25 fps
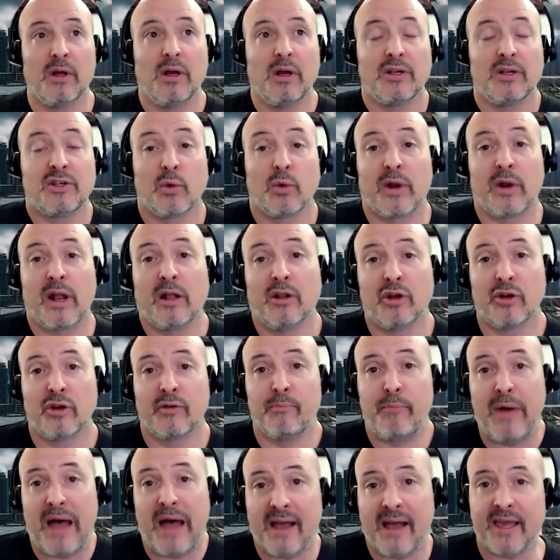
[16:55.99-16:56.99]
So when I look
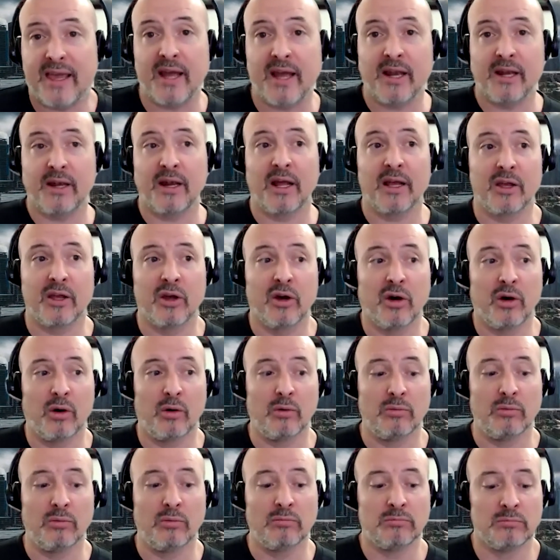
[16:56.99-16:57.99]
back at it, I
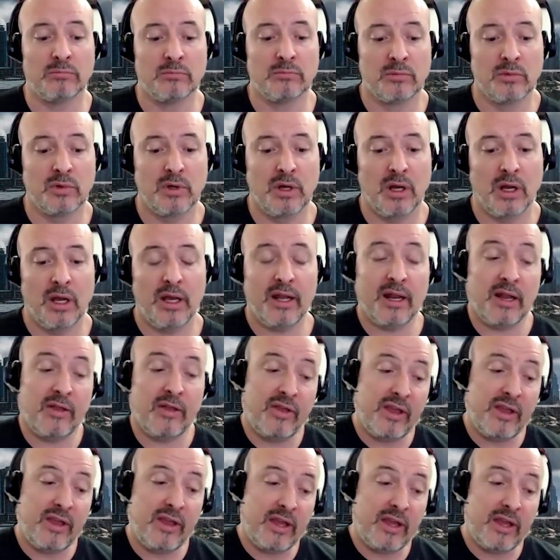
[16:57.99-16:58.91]
go, and I think